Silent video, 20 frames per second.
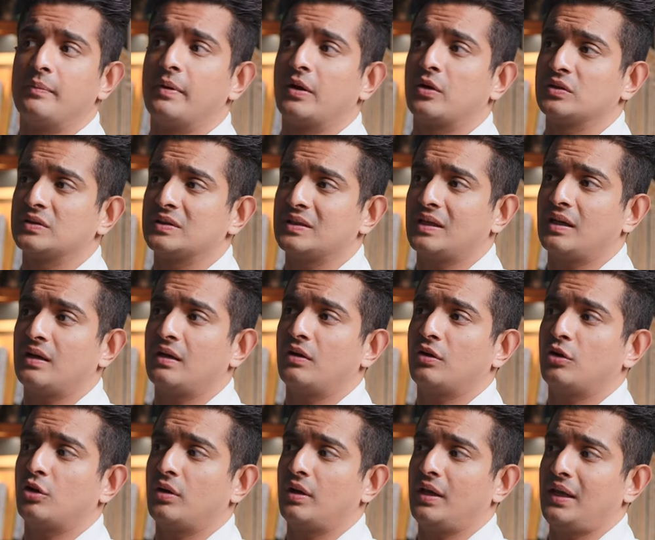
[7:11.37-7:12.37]
Because
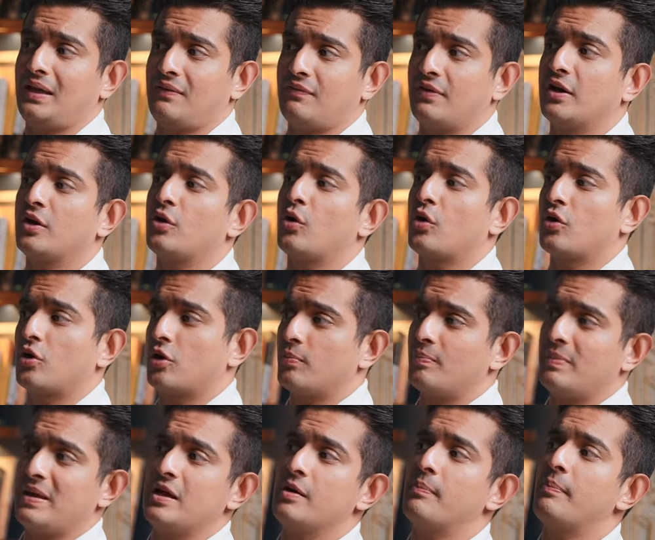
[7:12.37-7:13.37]
even in order to
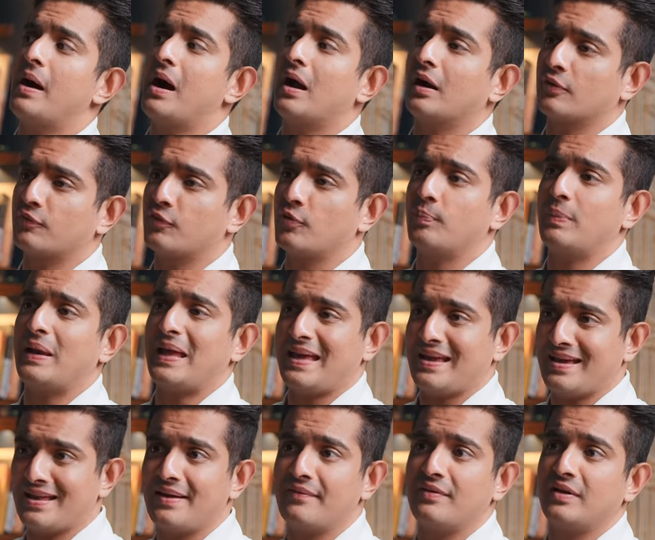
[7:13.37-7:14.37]
be a part of a
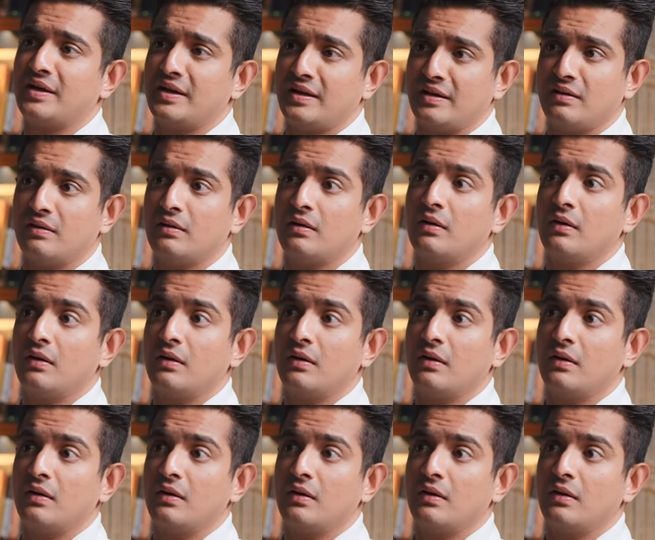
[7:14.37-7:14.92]
playing 11 in